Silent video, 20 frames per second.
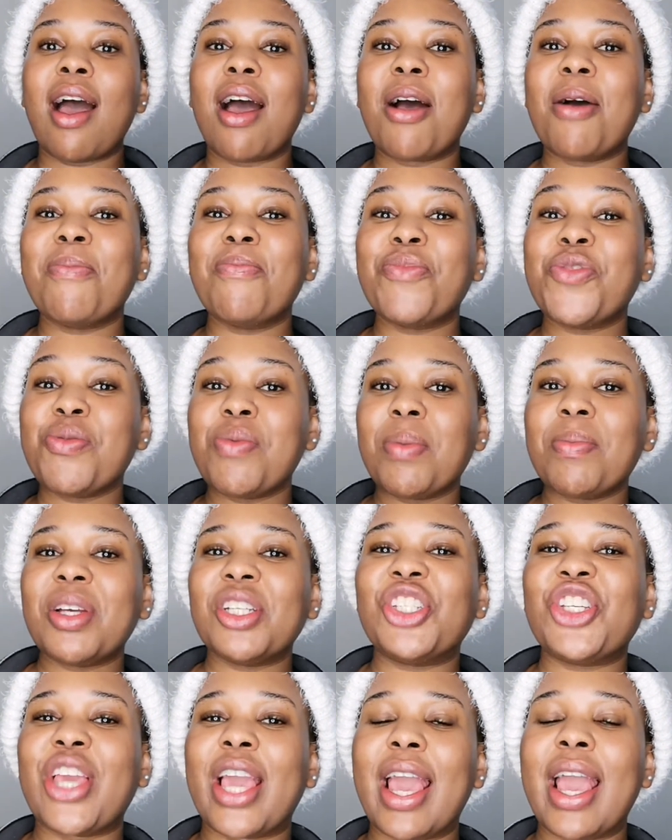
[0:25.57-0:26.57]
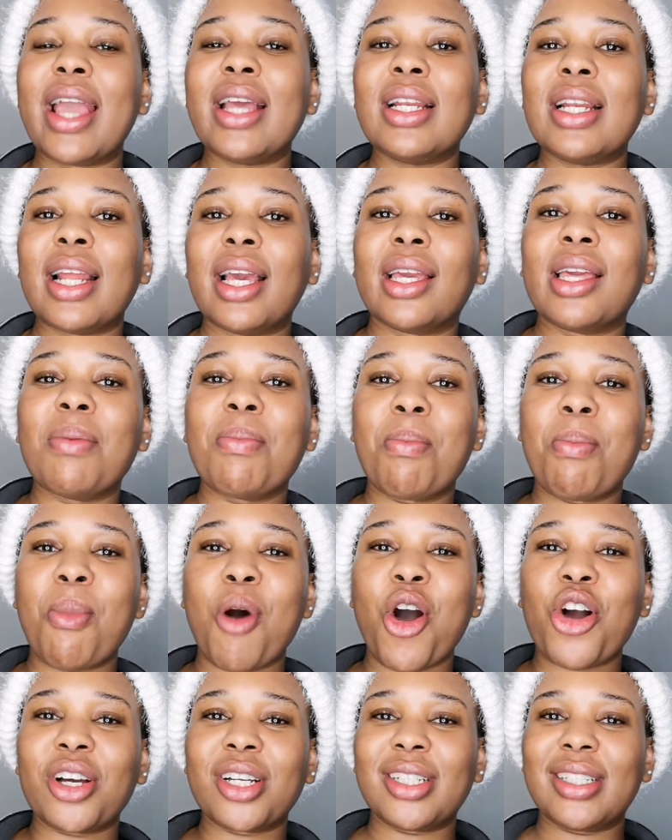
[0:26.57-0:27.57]
Remember, she had like a
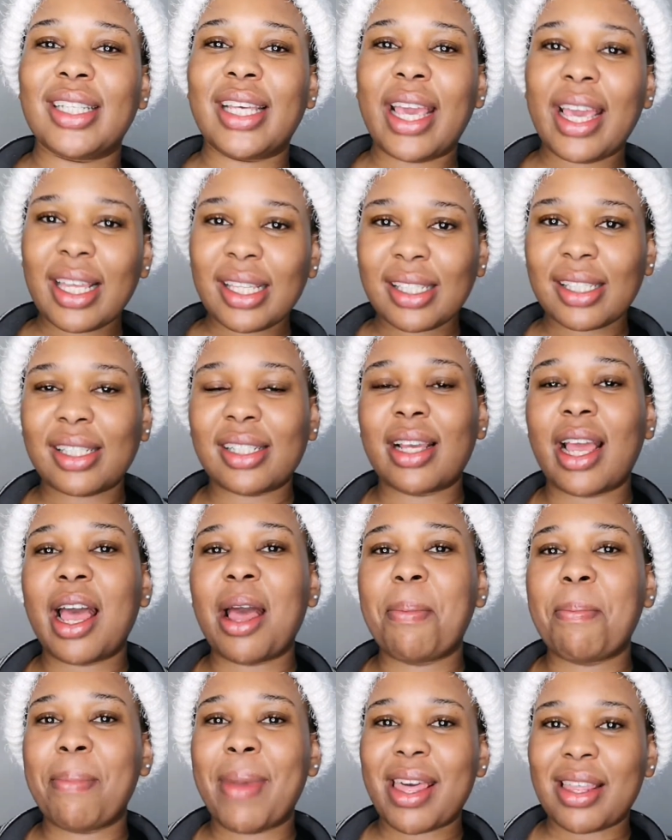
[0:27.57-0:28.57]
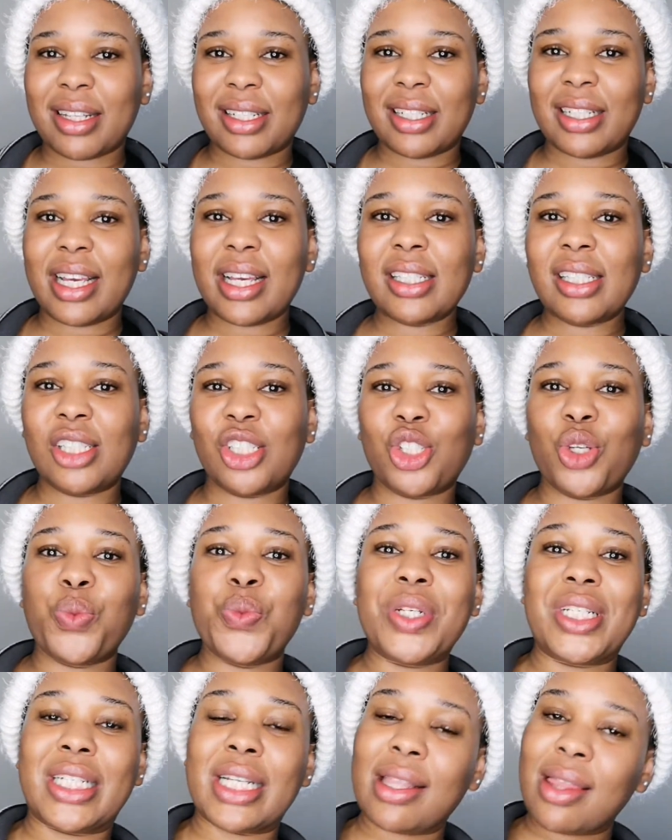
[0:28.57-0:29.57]
mock test, a math test, so
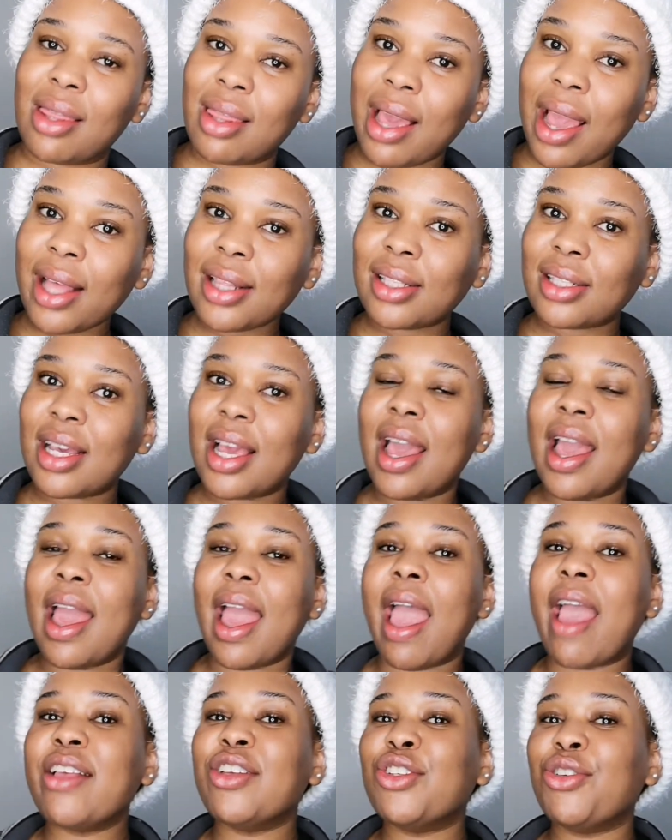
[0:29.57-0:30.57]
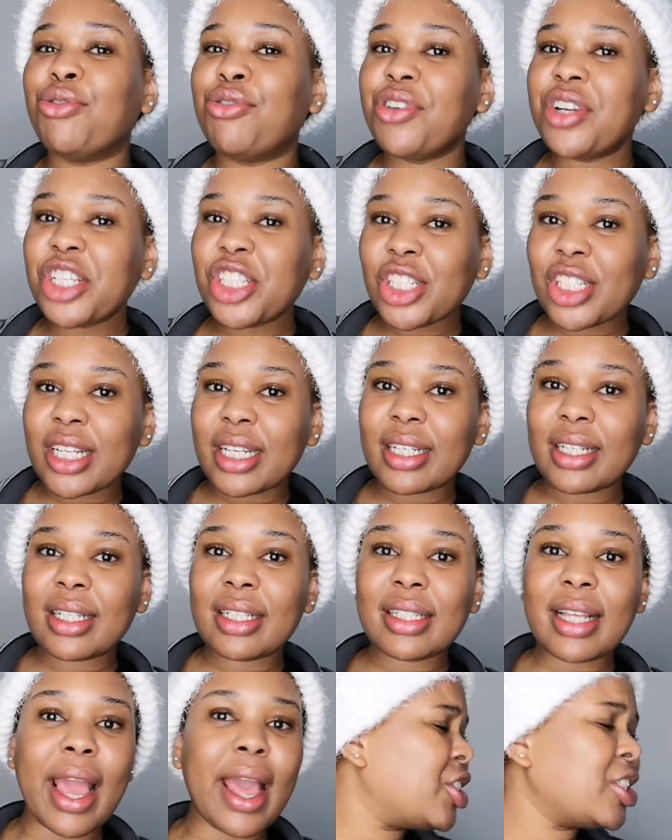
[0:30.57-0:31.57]
we did that, and she finished
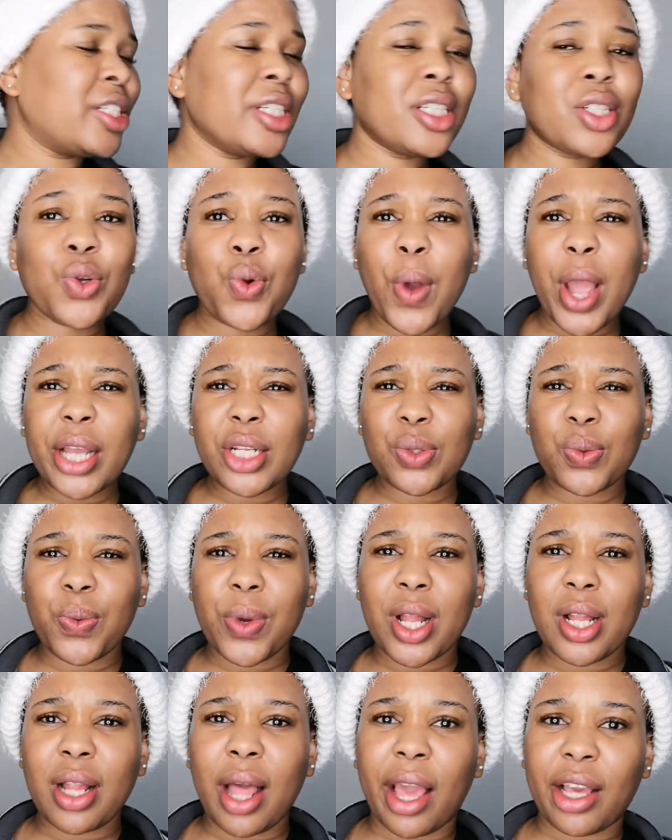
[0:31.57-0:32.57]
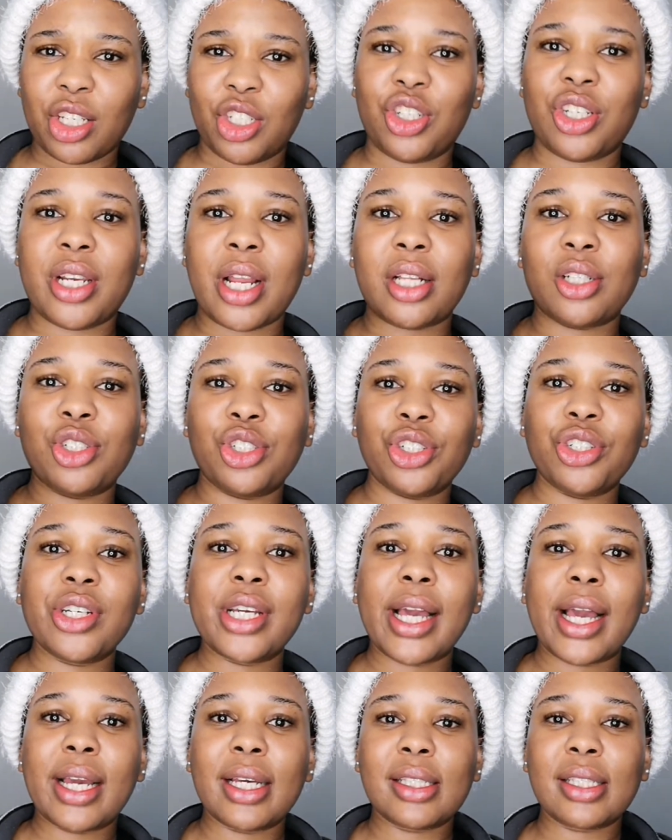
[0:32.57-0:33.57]
it. She did quite well, actually. I'll show you
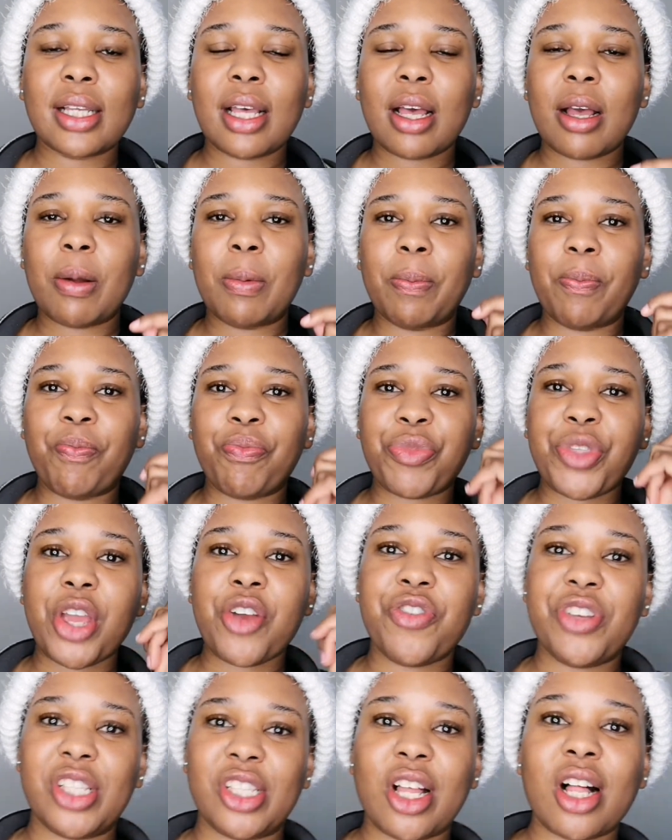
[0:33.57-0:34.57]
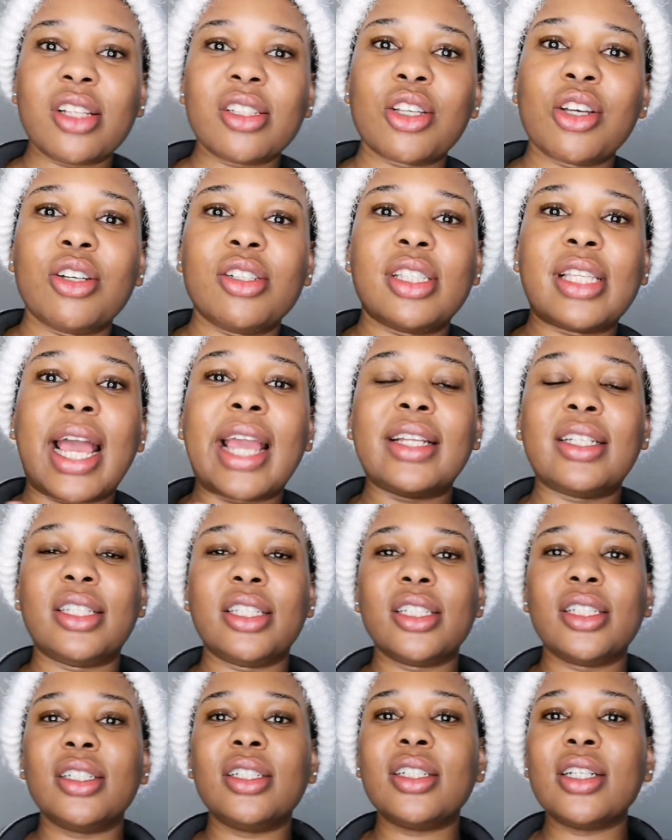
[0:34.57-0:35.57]
guys her results because I
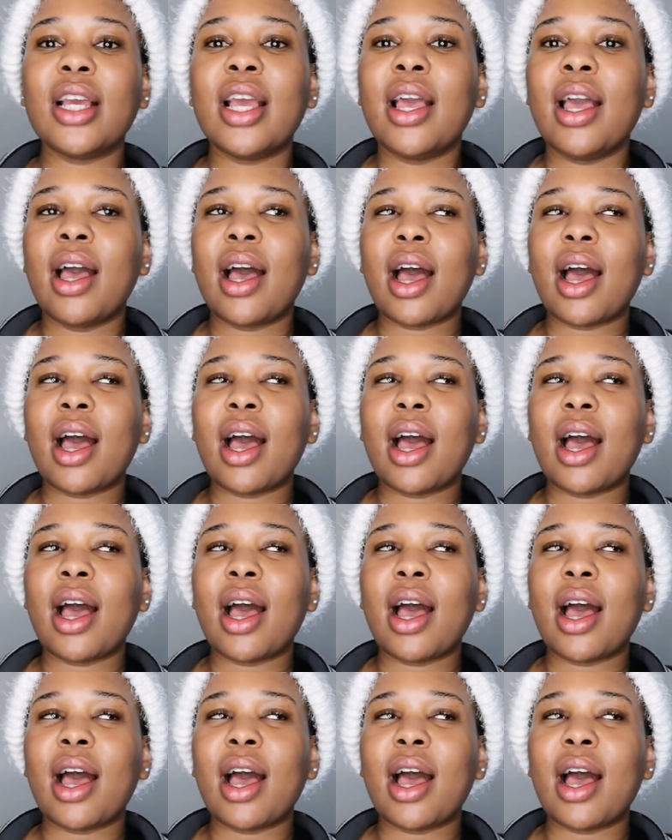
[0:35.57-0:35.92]
did.